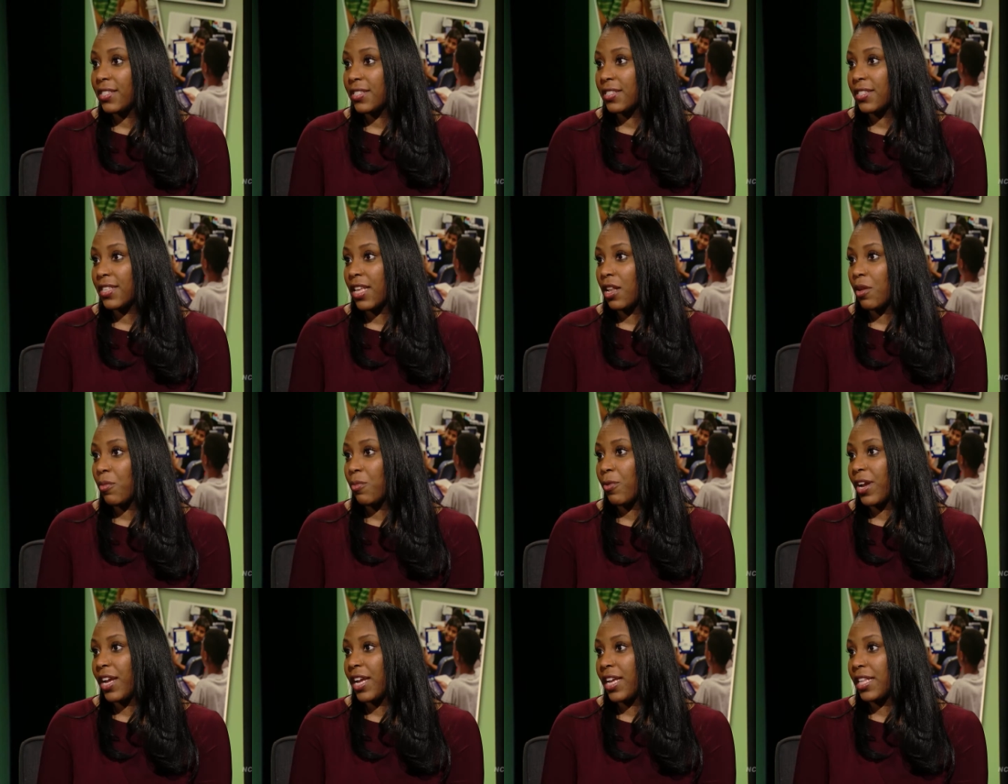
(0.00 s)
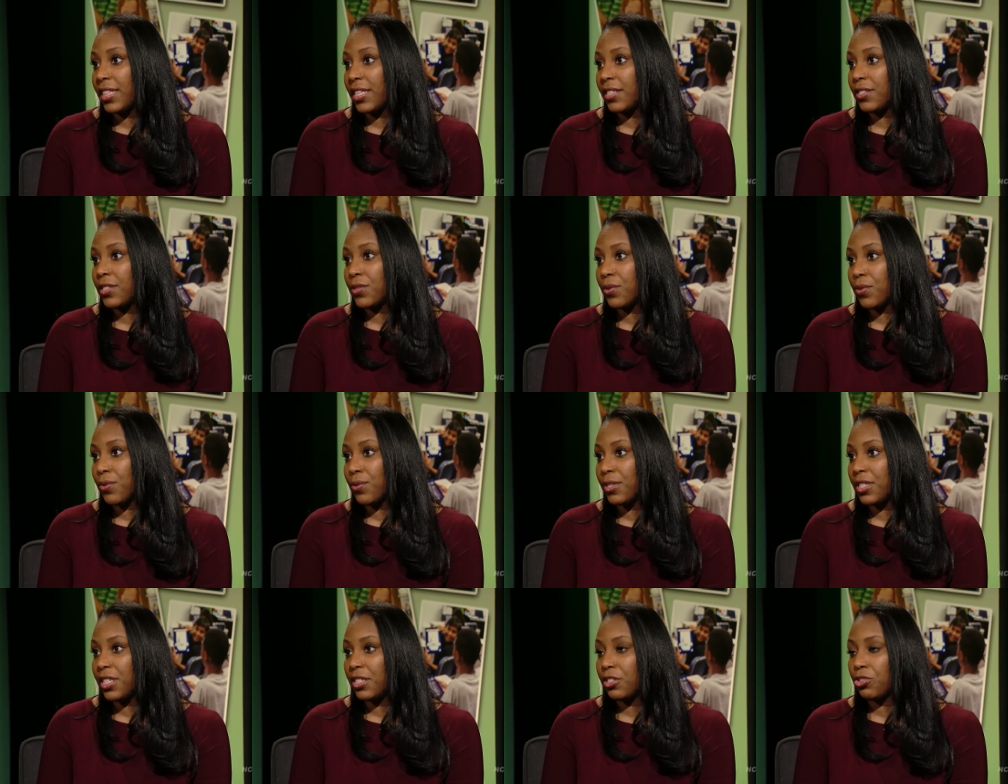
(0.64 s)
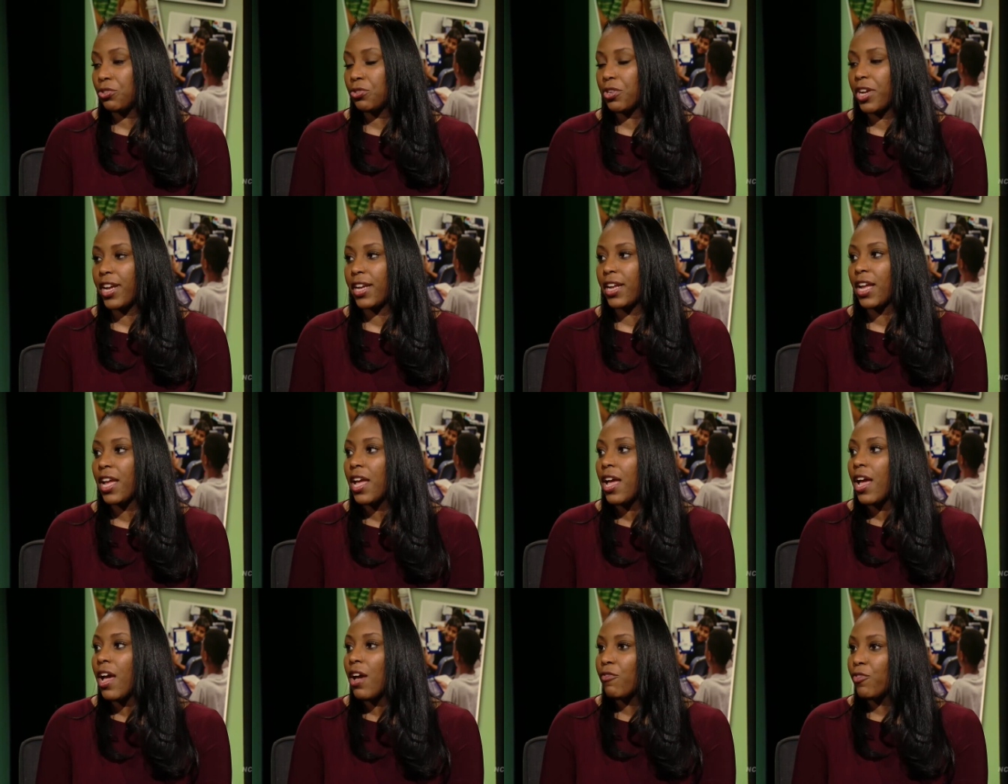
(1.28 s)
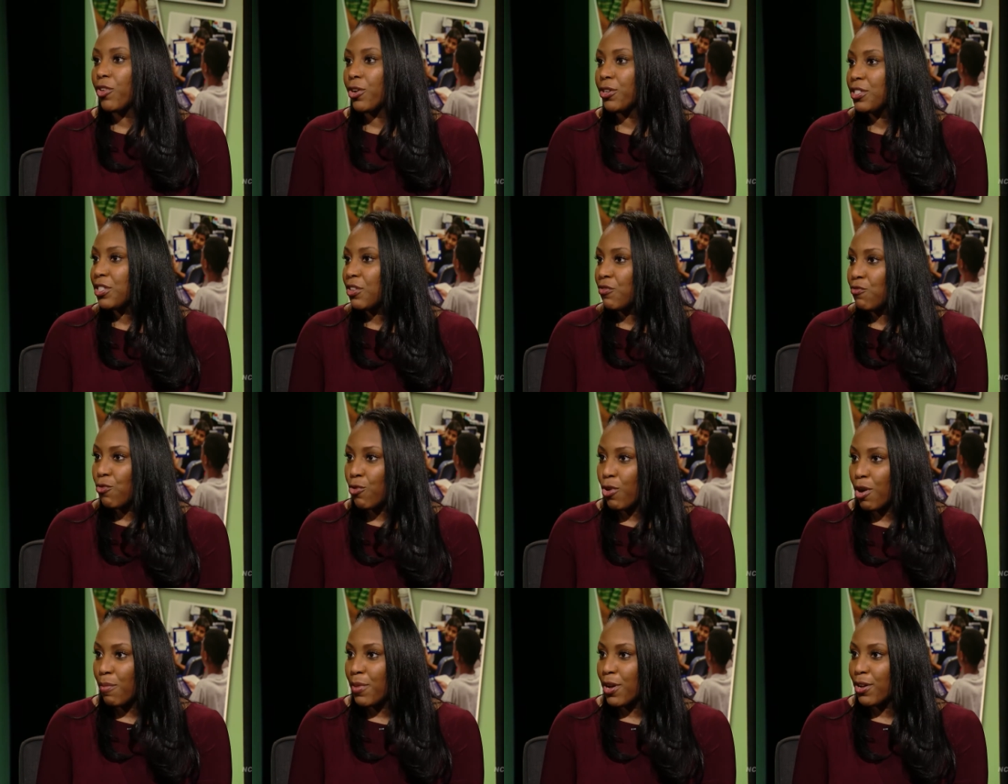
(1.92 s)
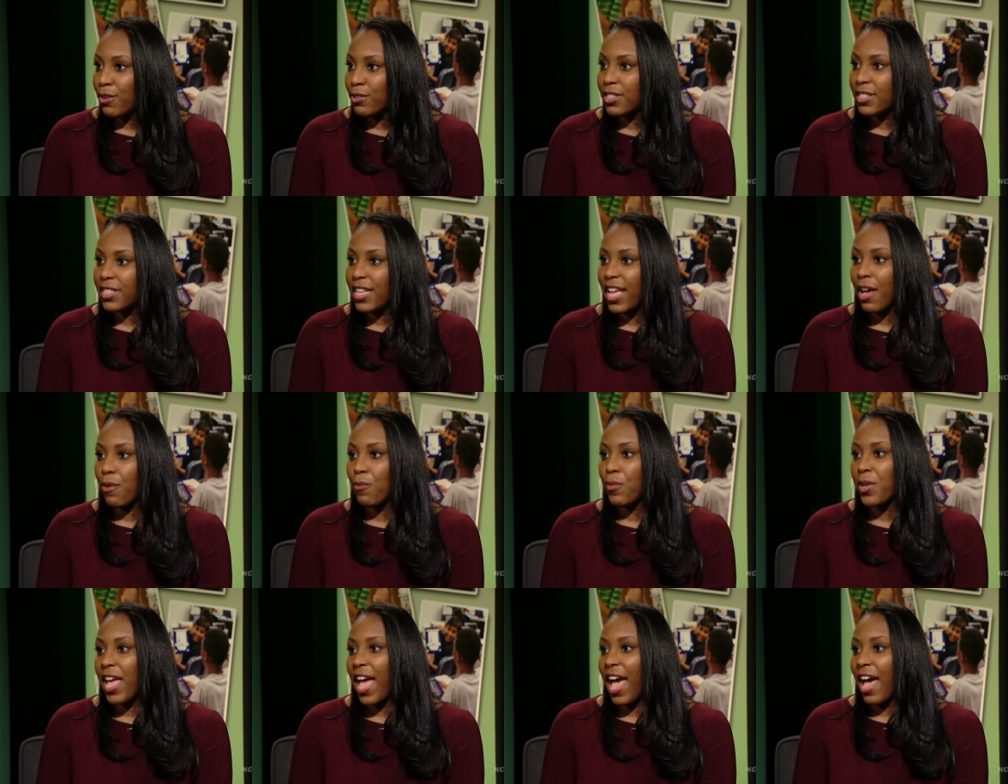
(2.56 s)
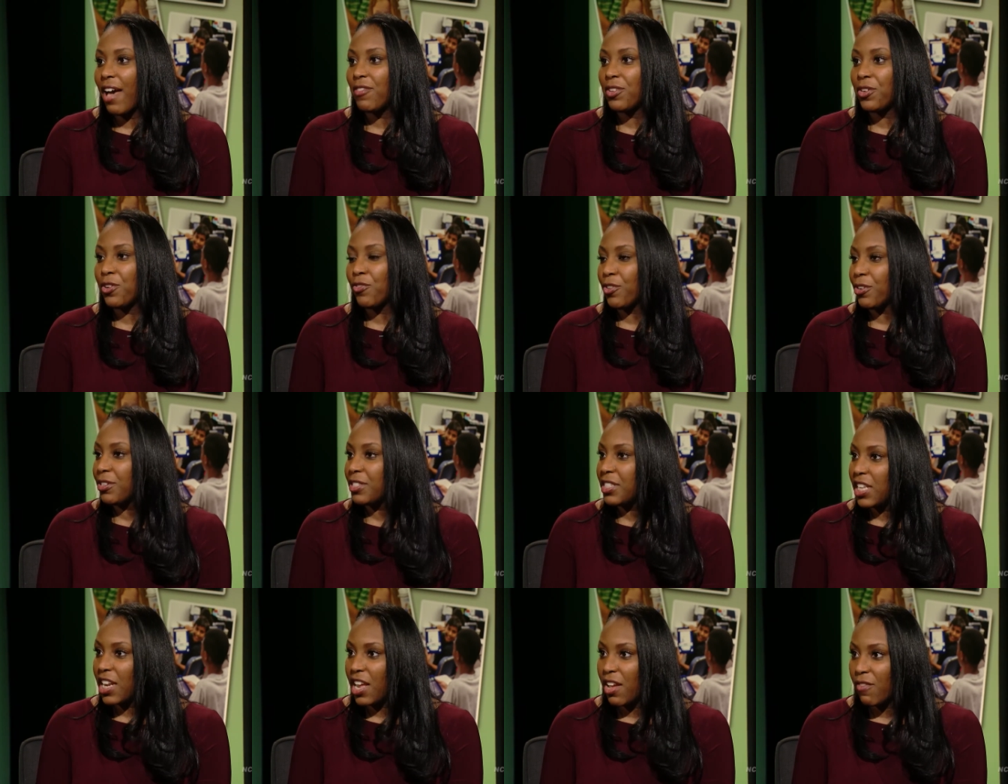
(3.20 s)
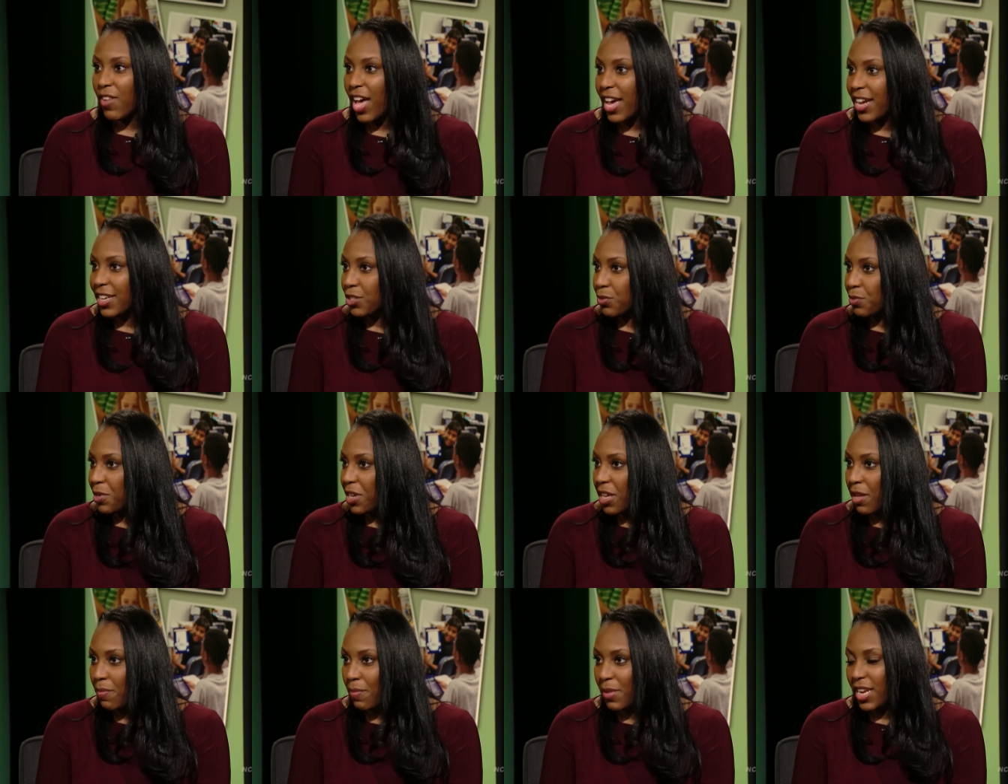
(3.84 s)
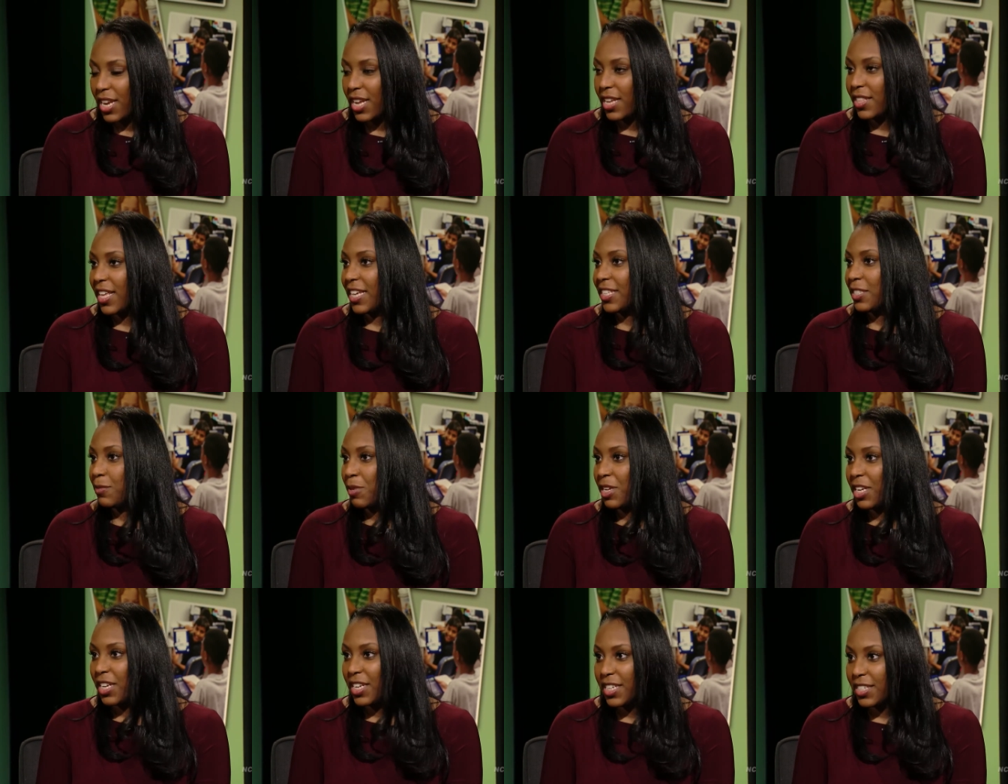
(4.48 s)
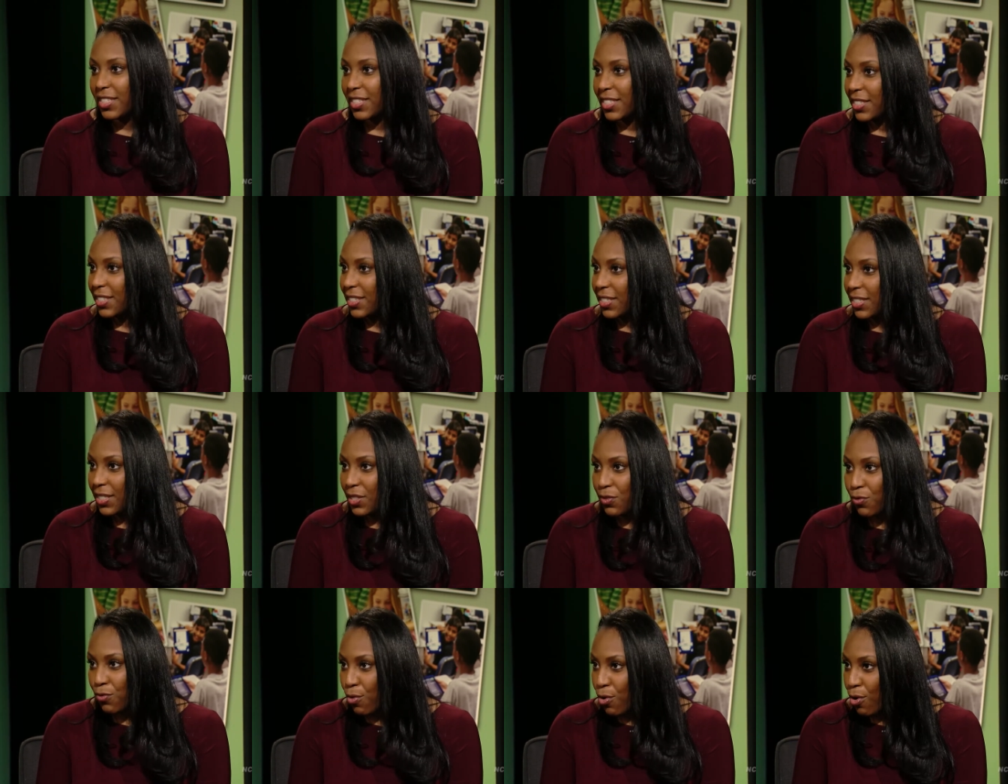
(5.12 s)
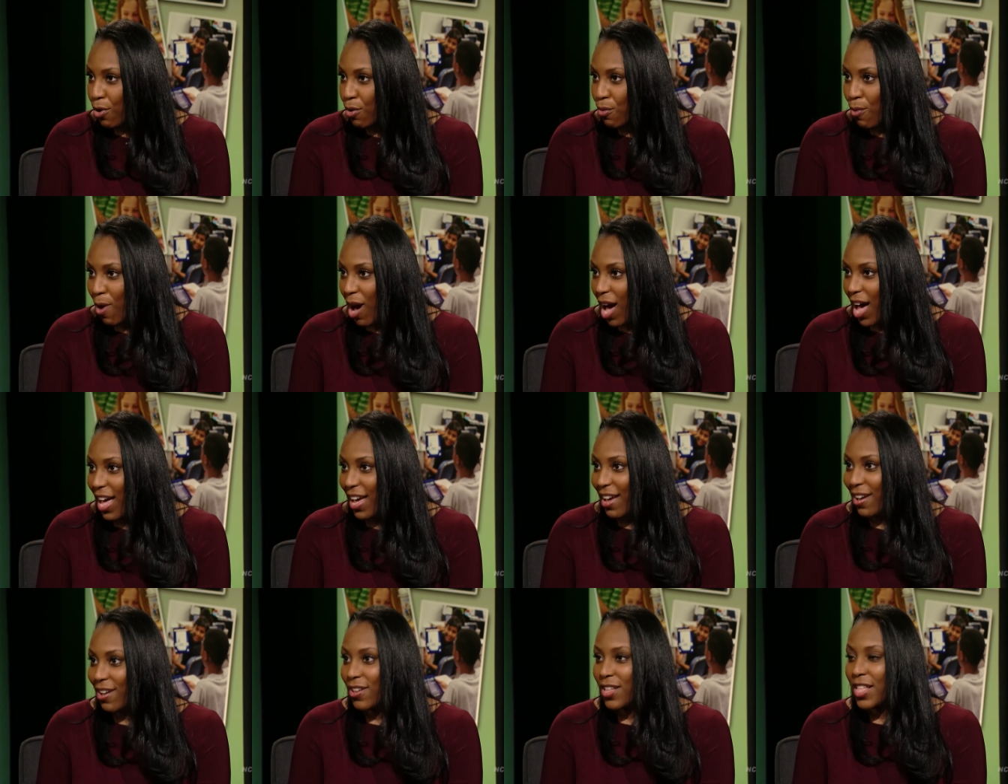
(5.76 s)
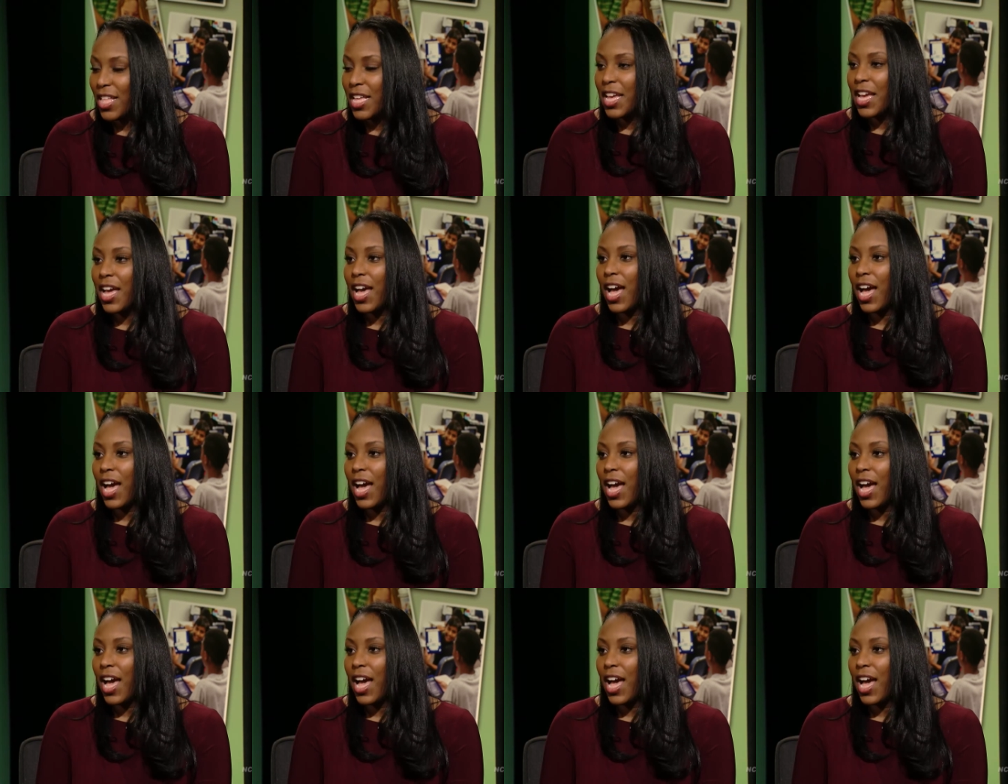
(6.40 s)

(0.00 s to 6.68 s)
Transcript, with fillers: to celebrate in this school district. First and foremost, that we have a diversity advisory committee that's been in existence for a while.